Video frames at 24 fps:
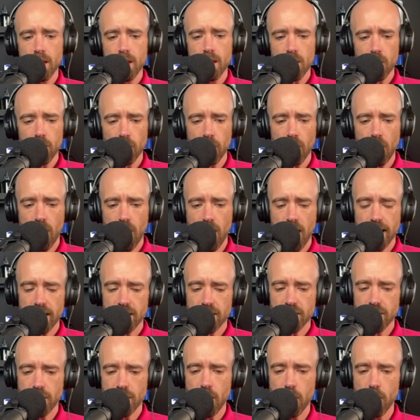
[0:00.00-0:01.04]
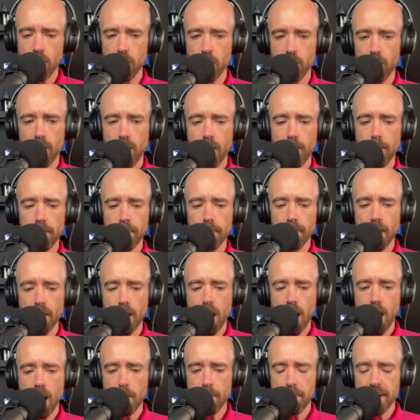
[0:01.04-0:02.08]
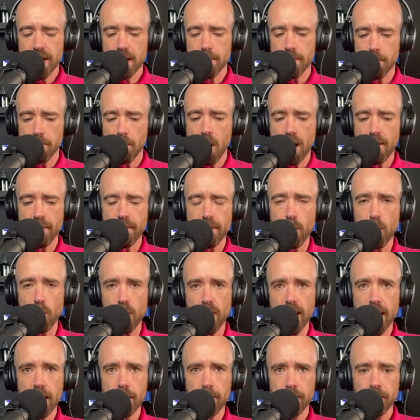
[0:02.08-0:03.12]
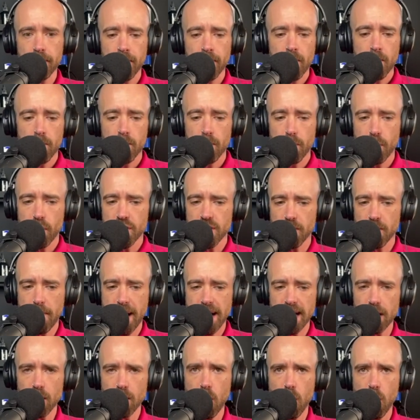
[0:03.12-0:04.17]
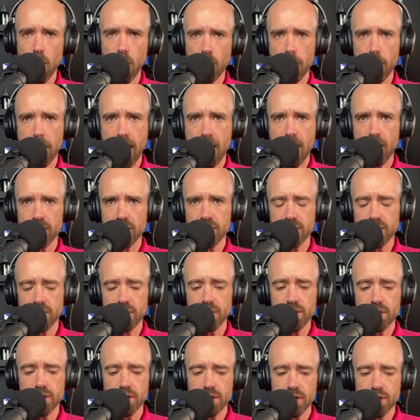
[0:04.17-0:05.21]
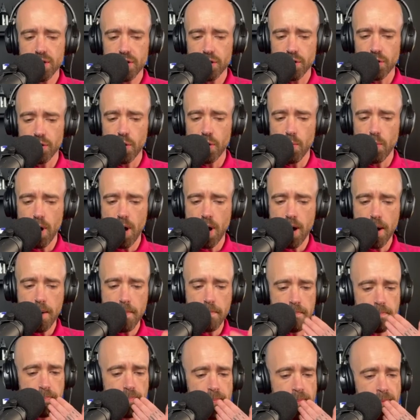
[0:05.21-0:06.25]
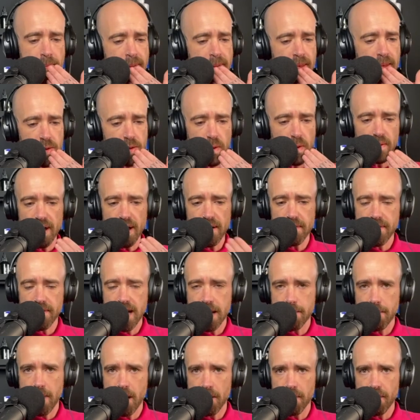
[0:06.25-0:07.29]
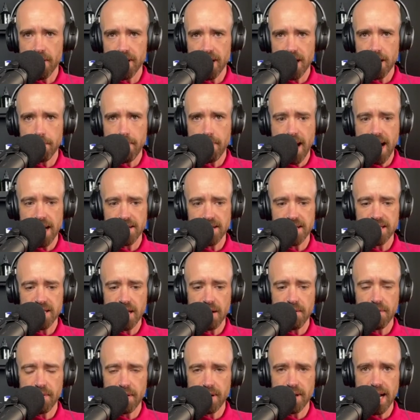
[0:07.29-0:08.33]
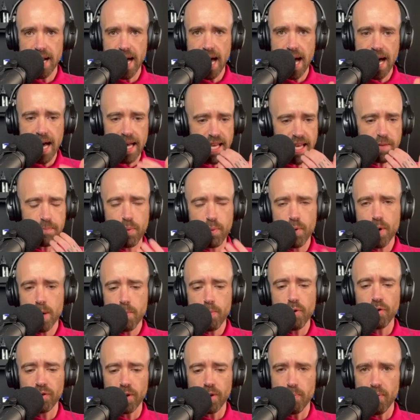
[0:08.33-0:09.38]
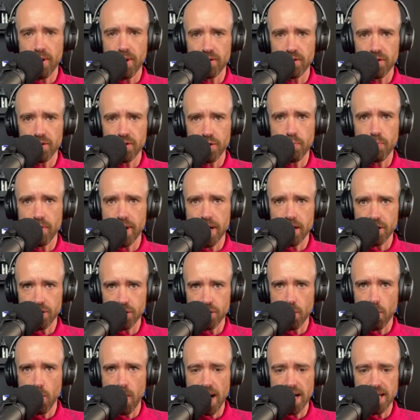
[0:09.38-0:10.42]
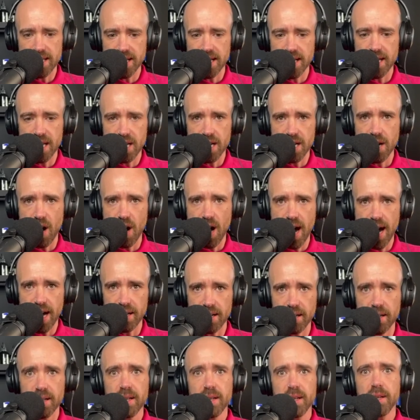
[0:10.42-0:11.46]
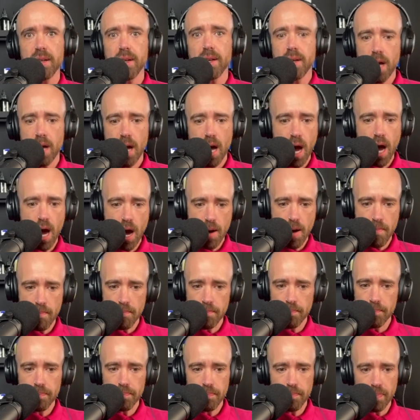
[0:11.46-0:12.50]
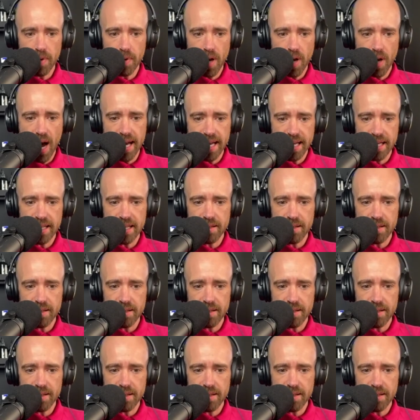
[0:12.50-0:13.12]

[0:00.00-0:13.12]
Right, so I'm being a bit mindful here because I've made a lot of comparisons to sort of like female fronted bands and stuff and that, and that's probably because of the presence you bring because you're quite a skinny guy and like,